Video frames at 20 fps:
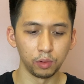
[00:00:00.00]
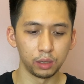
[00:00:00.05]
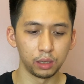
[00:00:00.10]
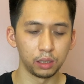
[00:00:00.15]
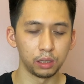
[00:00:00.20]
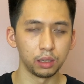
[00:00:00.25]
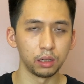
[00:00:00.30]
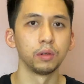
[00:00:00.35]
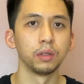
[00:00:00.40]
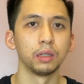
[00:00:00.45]

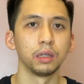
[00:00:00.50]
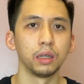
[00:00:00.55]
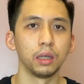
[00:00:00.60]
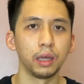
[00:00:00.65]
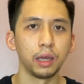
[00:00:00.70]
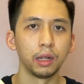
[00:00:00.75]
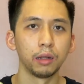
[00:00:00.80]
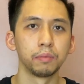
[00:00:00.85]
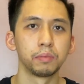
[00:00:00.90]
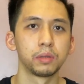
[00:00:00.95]
which really
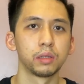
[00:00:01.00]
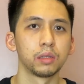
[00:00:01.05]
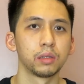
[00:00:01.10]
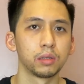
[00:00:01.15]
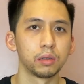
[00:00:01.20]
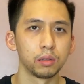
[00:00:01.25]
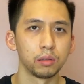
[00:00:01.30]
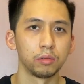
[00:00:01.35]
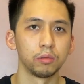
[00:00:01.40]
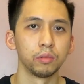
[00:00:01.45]

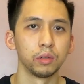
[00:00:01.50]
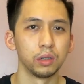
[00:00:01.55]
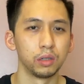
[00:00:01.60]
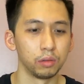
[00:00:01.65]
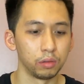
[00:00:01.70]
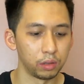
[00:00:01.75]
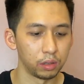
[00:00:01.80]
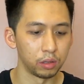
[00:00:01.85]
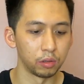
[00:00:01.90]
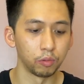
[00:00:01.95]
helps
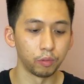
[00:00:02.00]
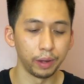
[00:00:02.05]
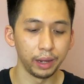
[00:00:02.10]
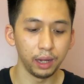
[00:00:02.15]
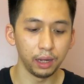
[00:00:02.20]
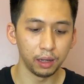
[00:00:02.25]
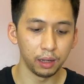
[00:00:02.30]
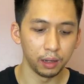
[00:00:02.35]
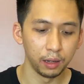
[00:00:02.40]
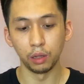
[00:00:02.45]
reduce the
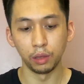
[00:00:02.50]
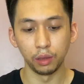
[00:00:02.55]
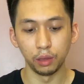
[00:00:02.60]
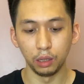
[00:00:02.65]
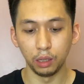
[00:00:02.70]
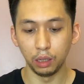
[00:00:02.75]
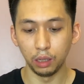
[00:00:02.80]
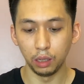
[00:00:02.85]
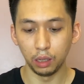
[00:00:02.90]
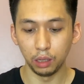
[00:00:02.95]
weight. On
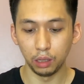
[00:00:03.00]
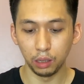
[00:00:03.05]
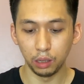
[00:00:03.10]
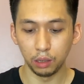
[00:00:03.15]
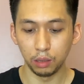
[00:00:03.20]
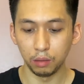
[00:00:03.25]
the